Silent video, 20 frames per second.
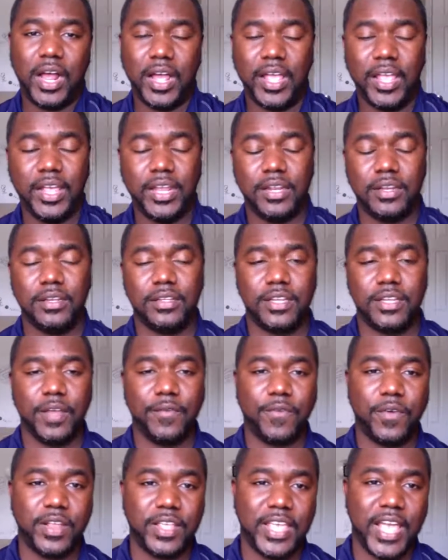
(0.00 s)
in
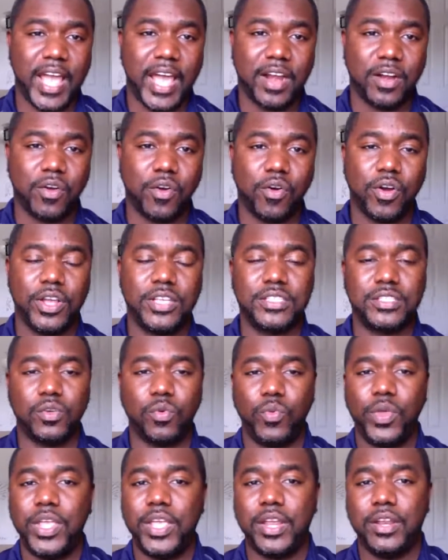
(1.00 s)
different categories, so
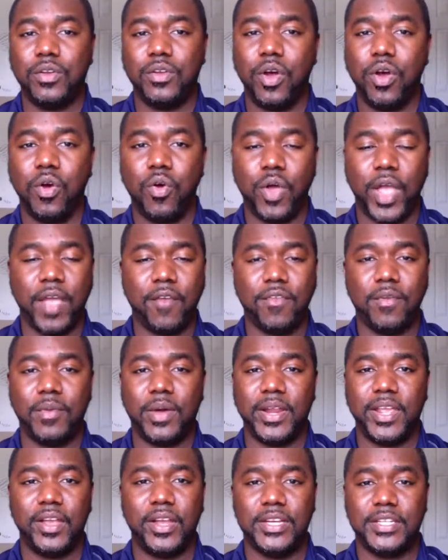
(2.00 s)
we can know,
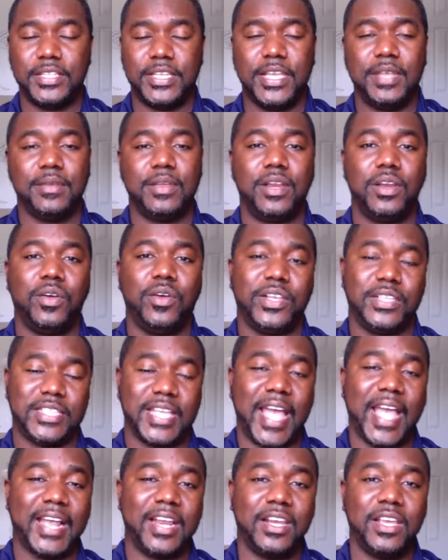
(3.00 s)
everybody on the team can know
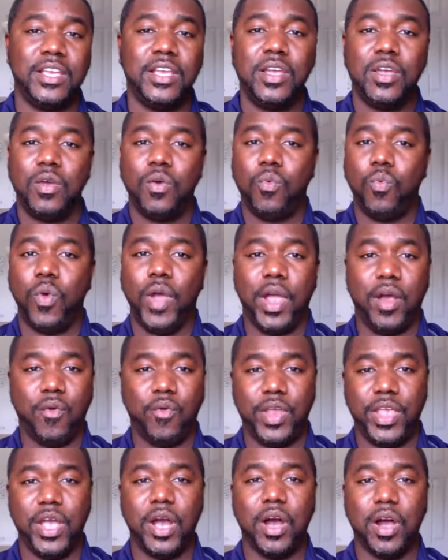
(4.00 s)
exactly where
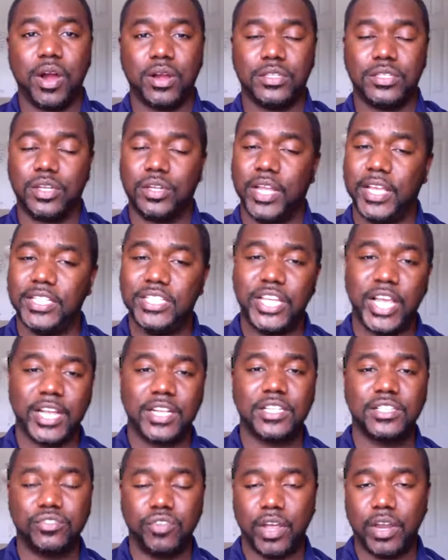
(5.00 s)
we are. So they
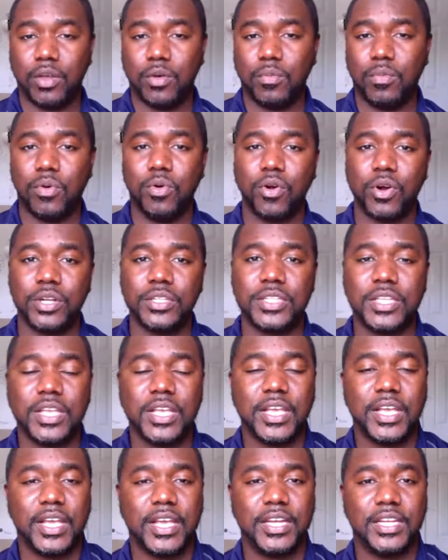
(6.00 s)
check the Trello boards,
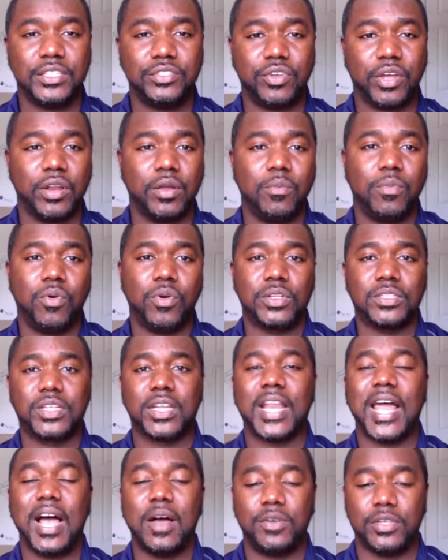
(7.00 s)
and the Trello boards
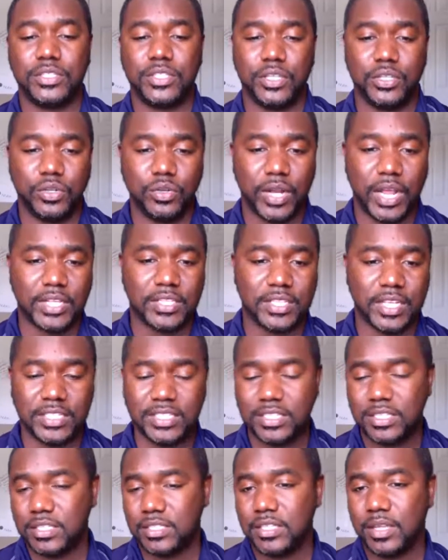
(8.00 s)
allow us to do that. So
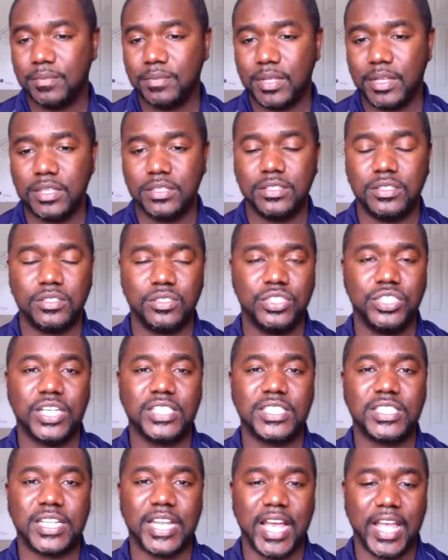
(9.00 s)
that's something
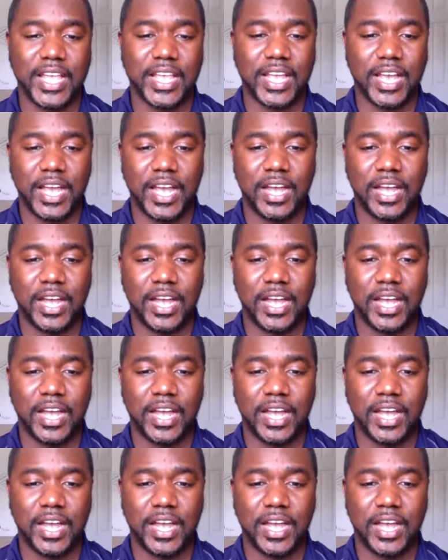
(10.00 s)
just like